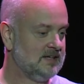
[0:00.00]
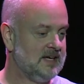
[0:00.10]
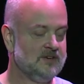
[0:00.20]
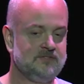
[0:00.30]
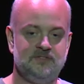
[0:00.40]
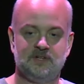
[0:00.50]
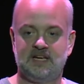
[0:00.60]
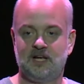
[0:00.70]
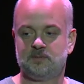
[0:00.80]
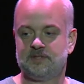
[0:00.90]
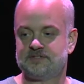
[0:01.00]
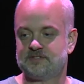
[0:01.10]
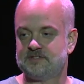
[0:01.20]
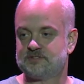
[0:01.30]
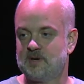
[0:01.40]
if you can help us
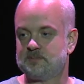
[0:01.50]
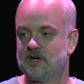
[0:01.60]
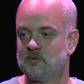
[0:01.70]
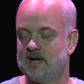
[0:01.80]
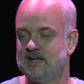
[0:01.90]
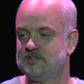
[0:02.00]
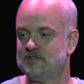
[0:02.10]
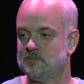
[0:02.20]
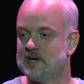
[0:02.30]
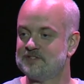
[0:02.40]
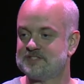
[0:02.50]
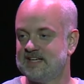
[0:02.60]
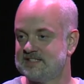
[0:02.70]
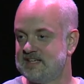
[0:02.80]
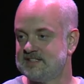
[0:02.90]
script our way to a better
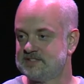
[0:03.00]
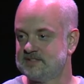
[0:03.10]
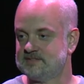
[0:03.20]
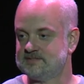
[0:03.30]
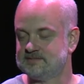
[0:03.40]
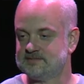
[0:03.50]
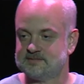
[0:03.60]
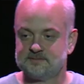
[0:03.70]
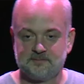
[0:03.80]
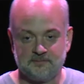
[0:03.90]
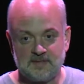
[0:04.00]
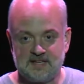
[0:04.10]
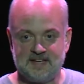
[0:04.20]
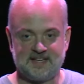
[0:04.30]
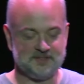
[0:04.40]
CSS.
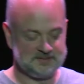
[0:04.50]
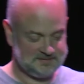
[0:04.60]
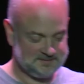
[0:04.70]
Thank you.